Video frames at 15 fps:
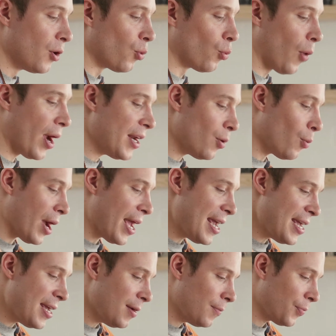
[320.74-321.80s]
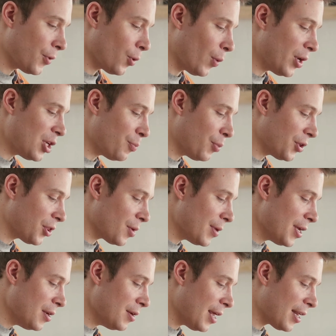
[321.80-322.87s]
right away when you put them
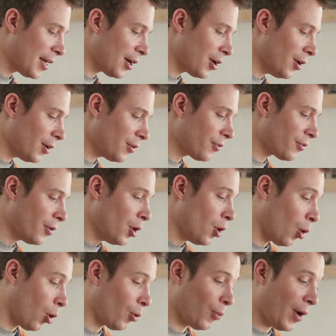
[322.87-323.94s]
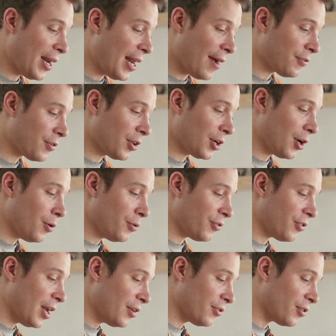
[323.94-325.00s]
in and it cooks, or right after the
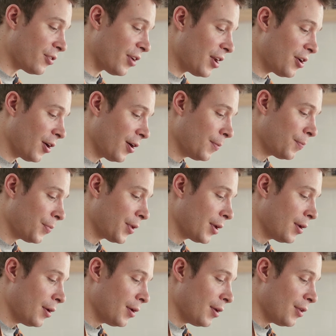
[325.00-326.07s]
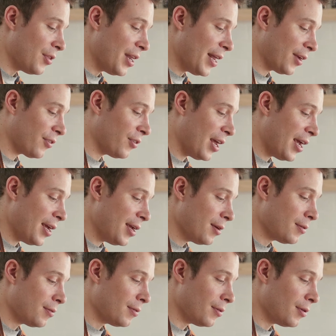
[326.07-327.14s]
goat's nice and tender, the next day,
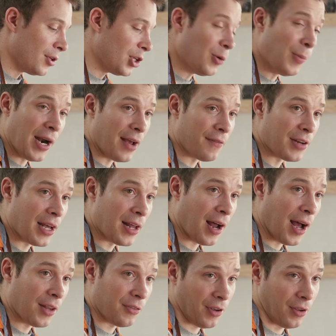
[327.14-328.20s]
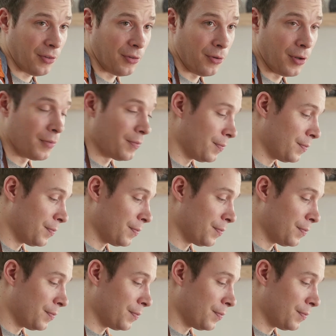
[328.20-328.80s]
you might have to add hot sauce to it.